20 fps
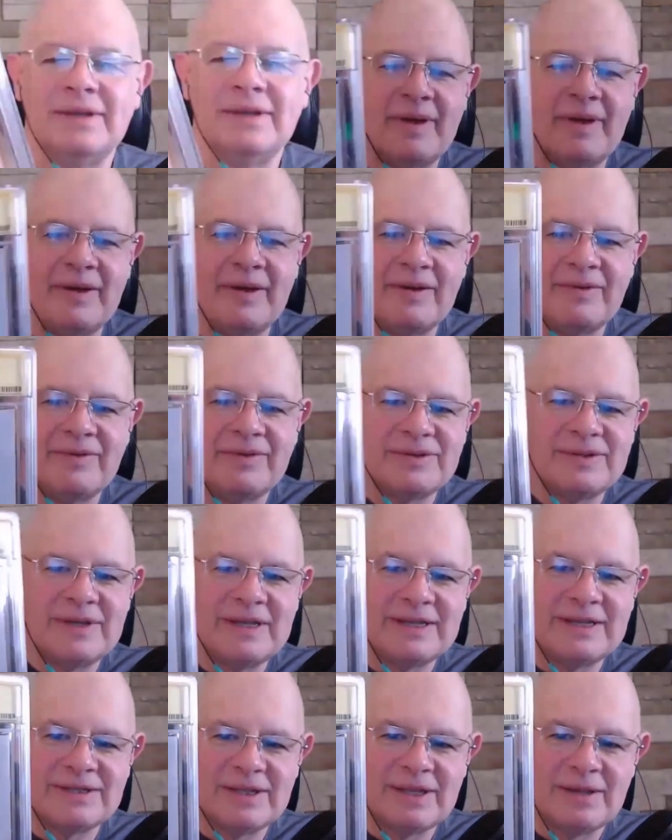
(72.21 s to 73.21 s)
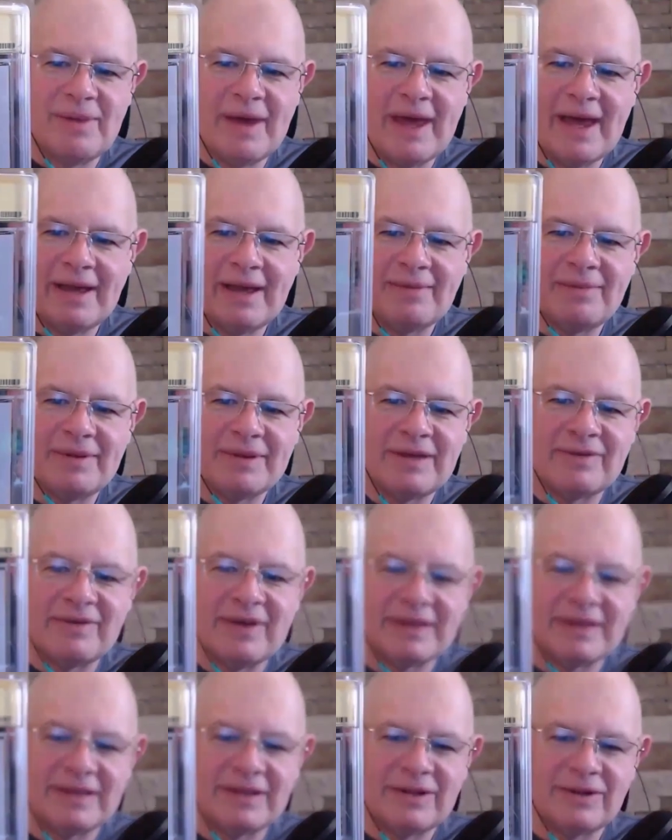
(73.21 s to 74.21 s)
I don't know if you've seen this on the back, but they've
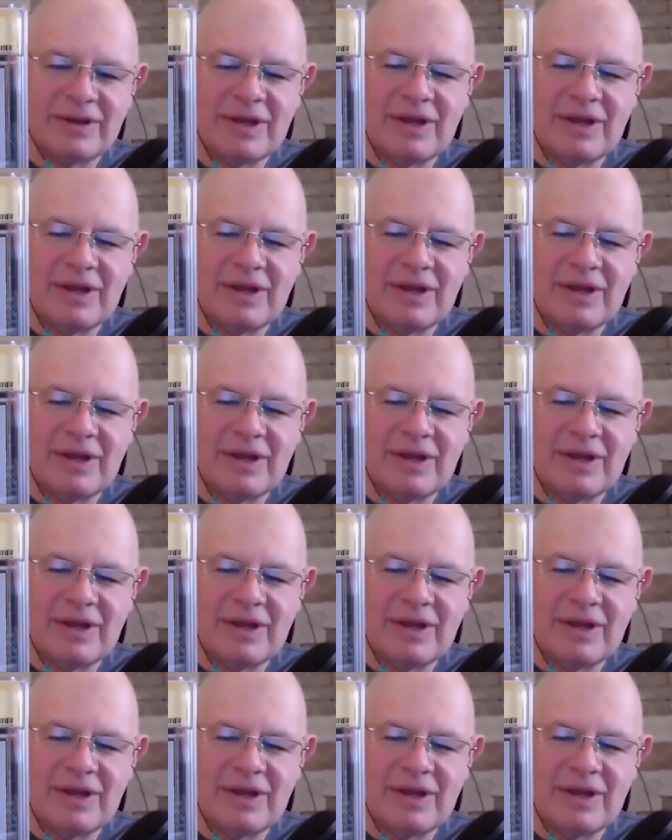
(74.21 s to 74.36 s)
got the little